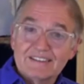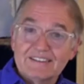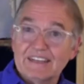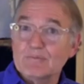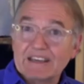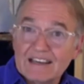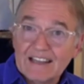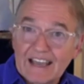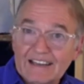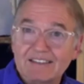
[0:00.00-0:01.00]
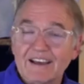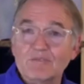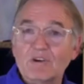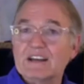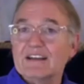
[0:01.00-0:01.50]
Then I might get laid
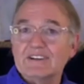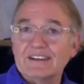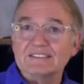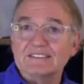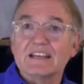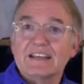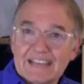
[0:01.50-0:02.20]
tonight, whatever it is.